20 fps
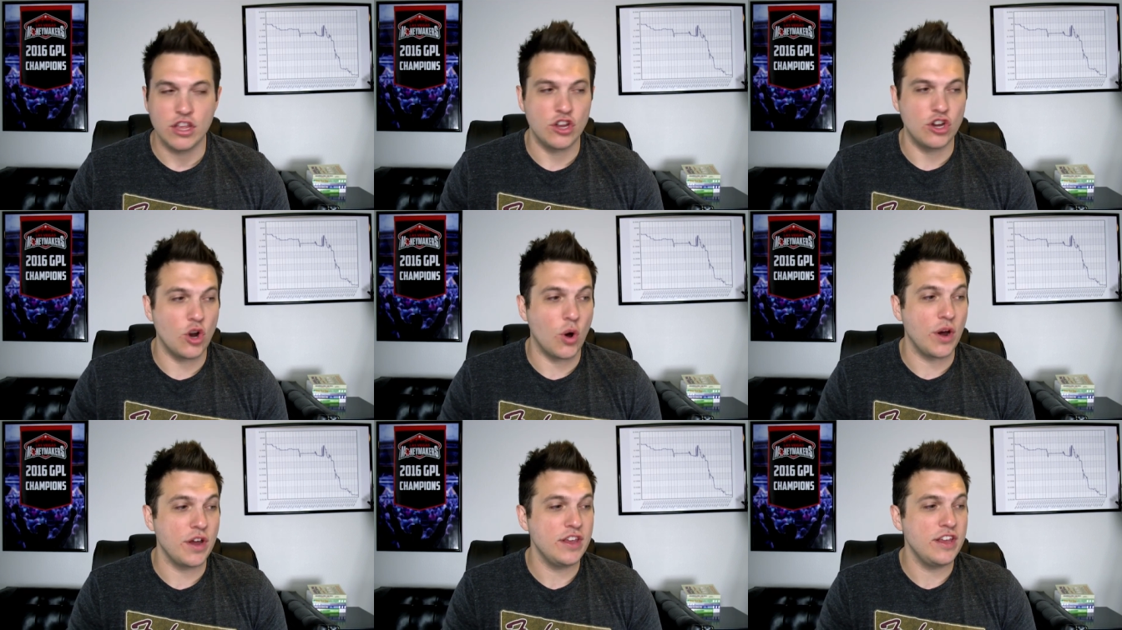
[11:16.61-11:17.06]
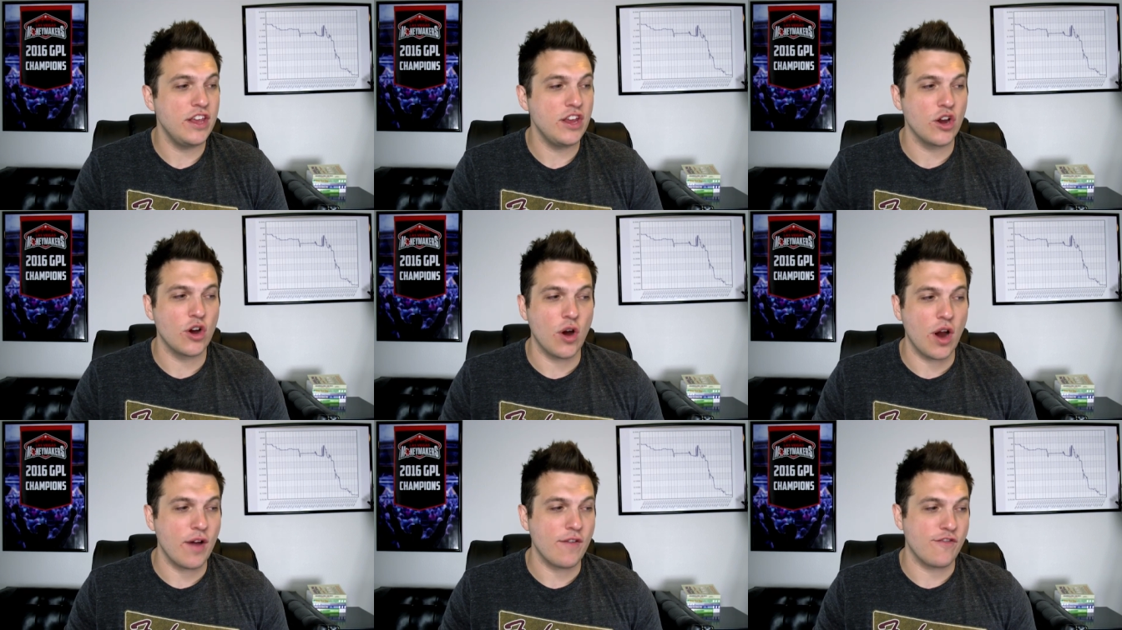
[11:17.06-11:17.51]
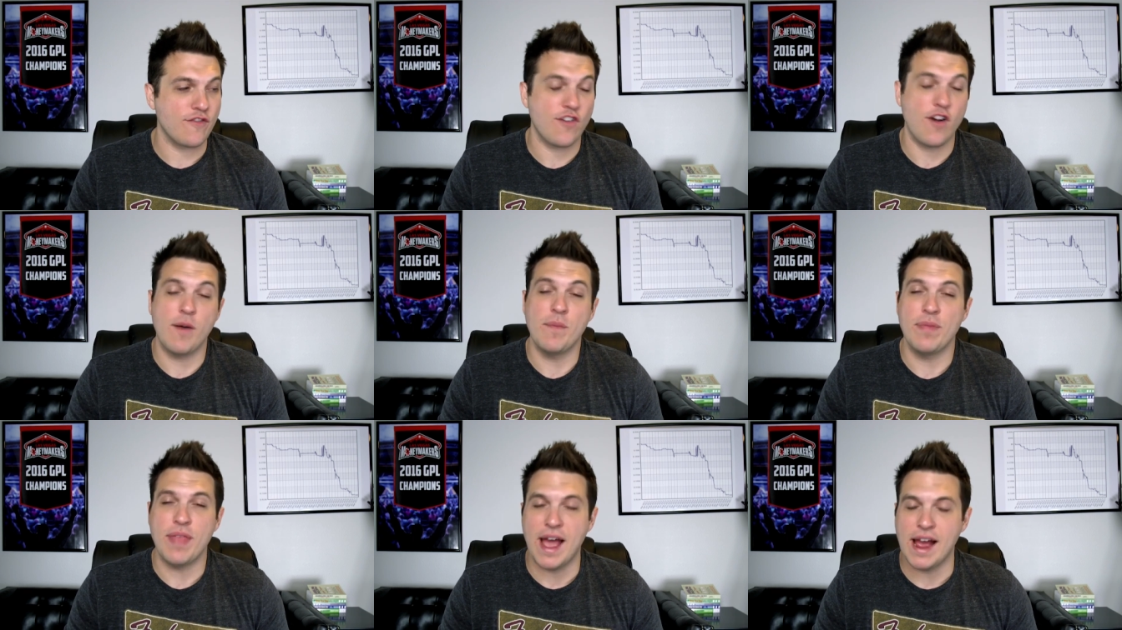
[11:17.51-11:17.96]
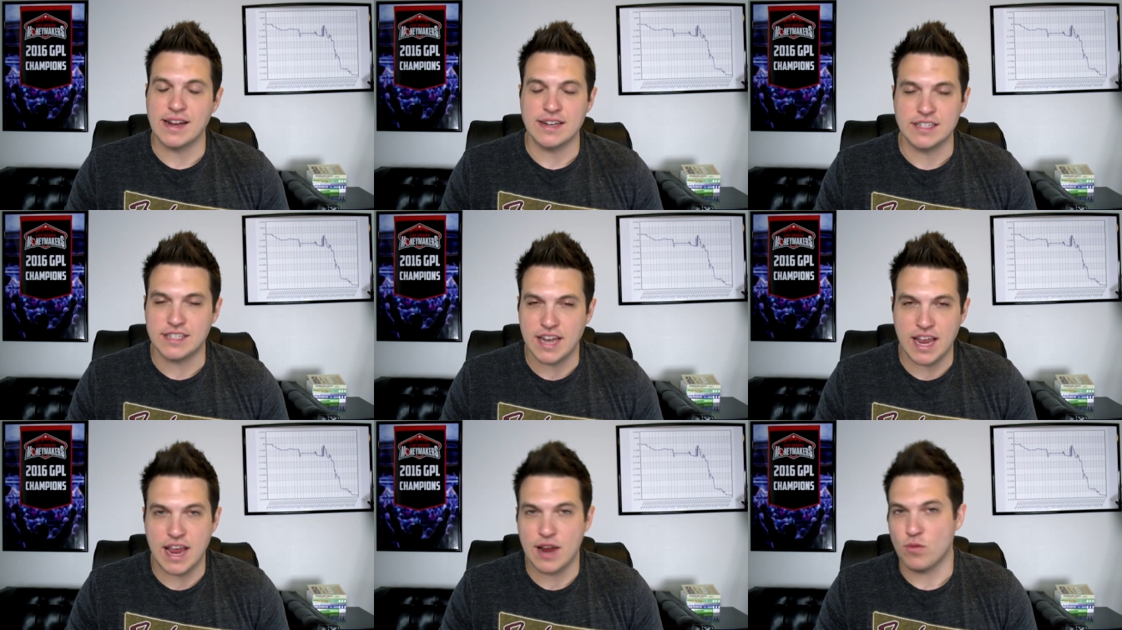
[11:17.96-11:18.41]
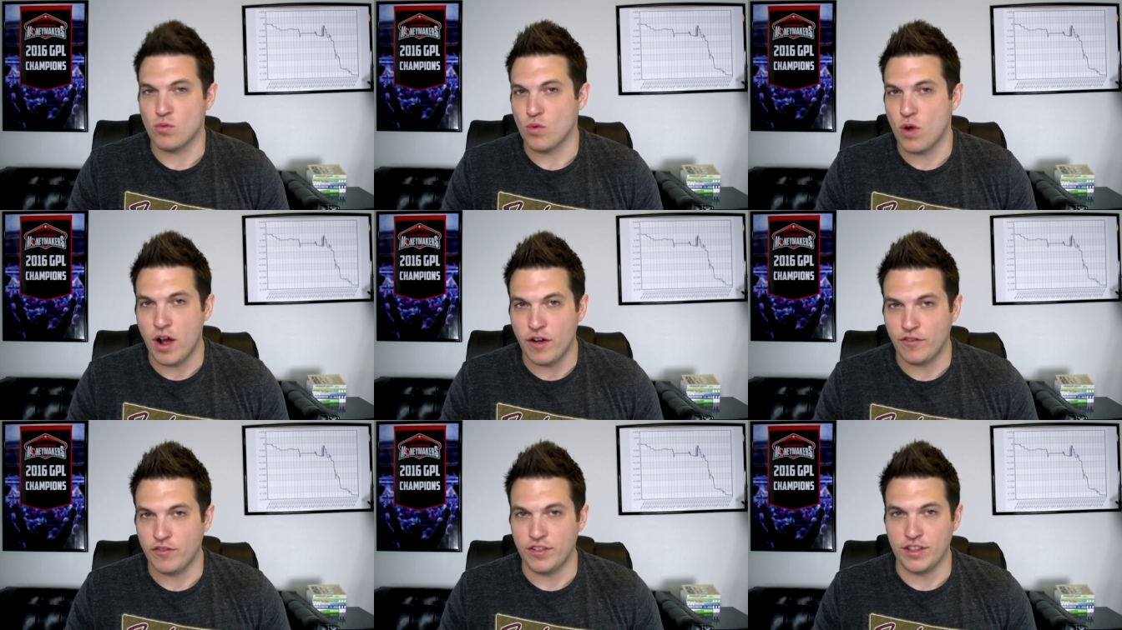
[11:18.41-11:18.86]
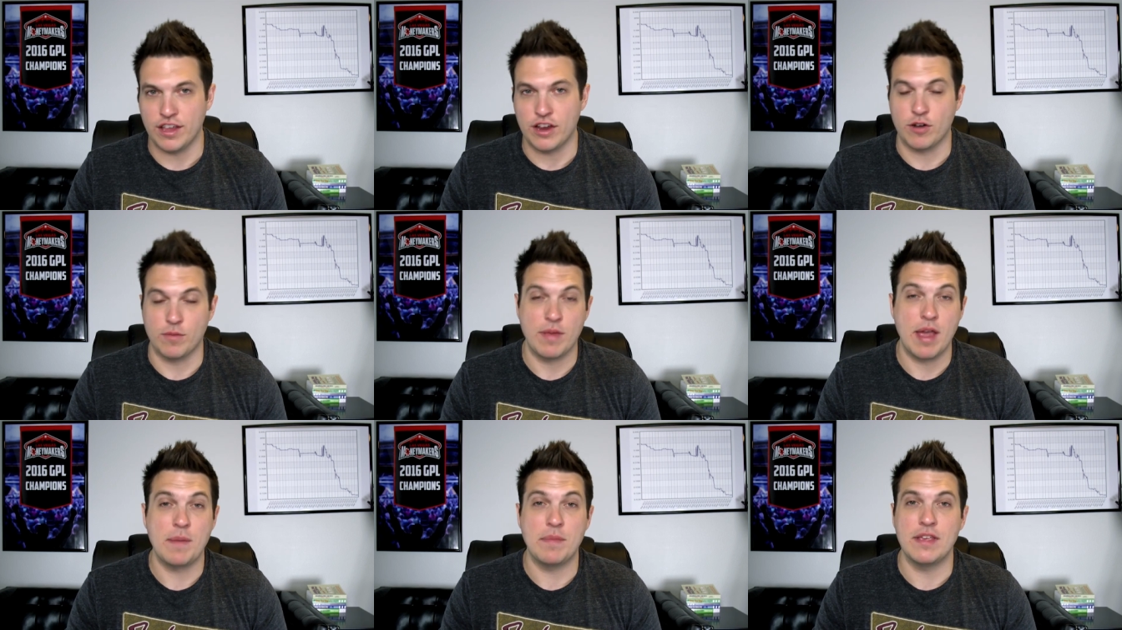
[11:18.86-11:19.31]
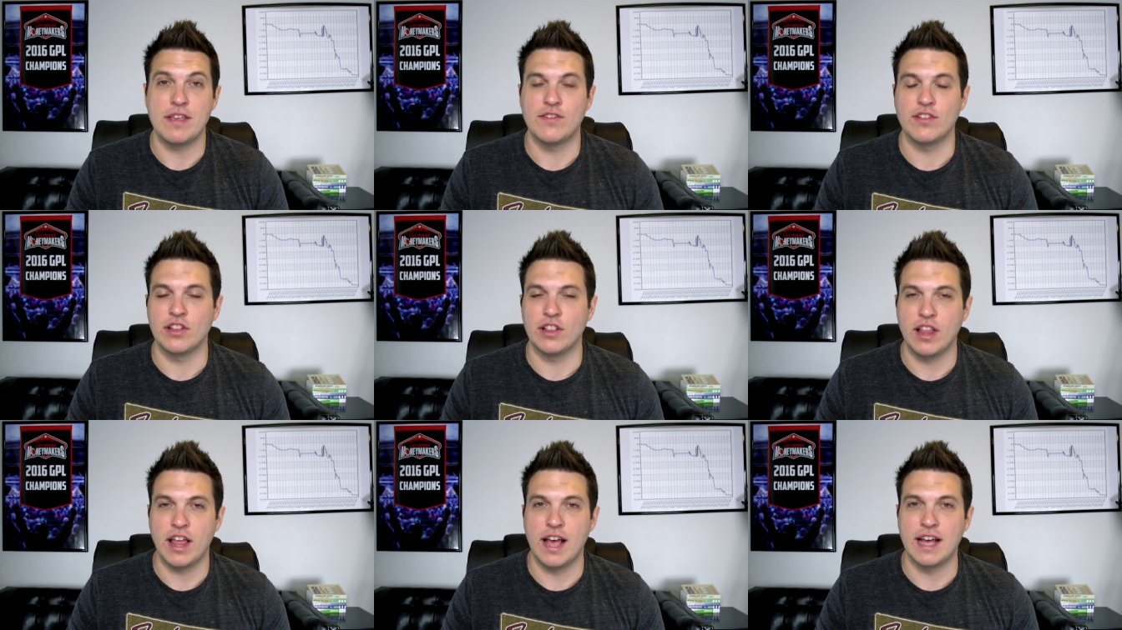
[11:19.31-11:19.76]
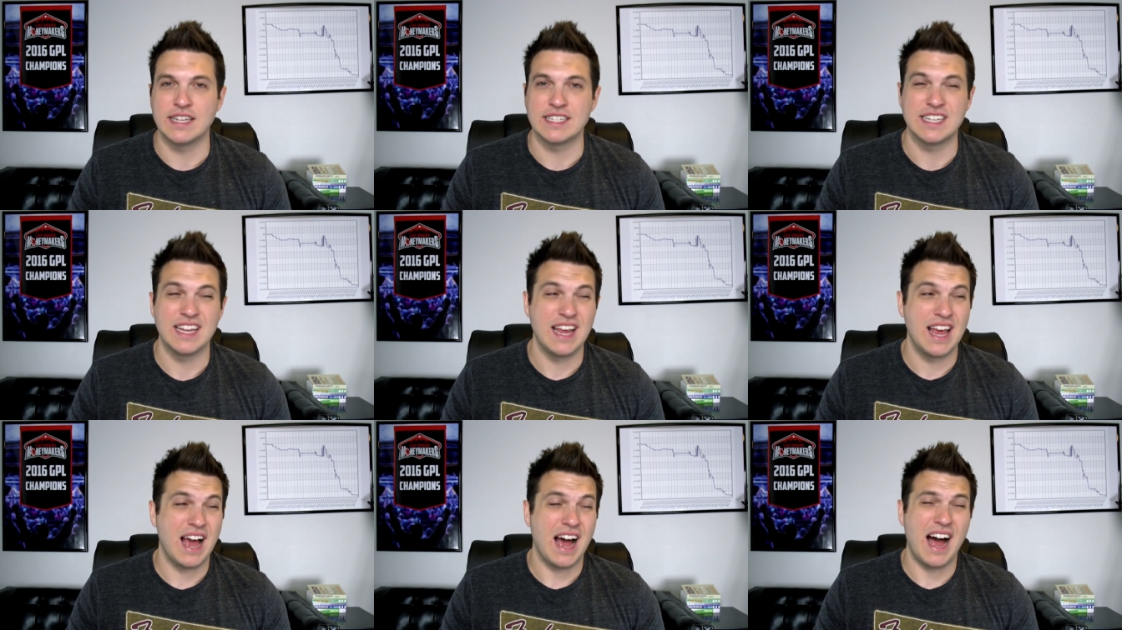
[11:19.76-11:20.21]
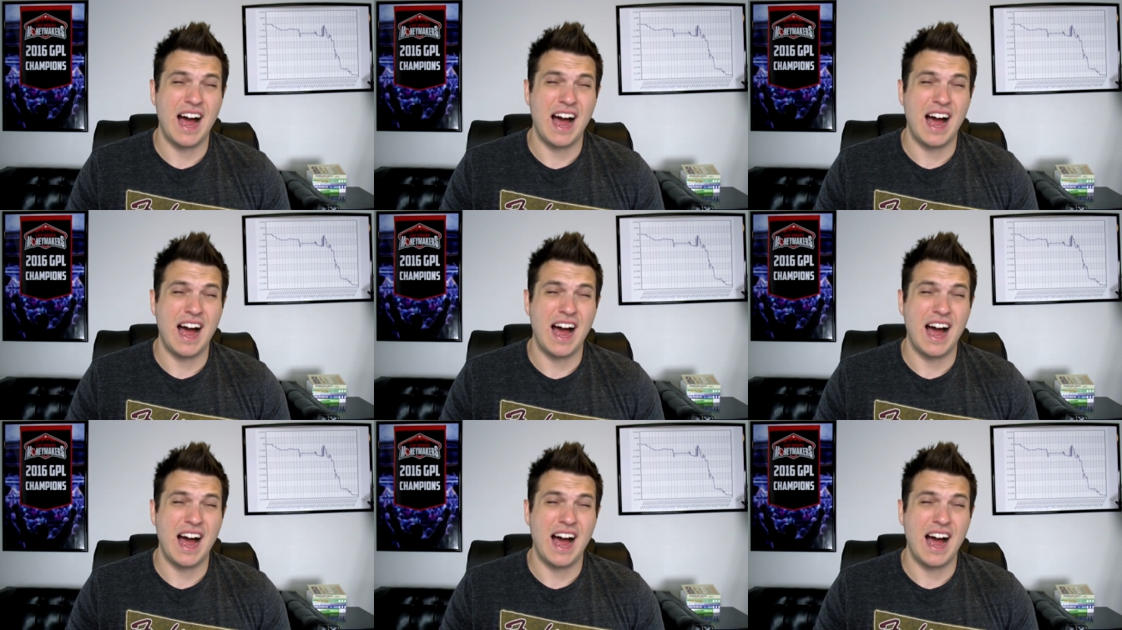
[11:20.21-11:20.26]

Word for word: You know, a year from that day, roughly, or maybe even less,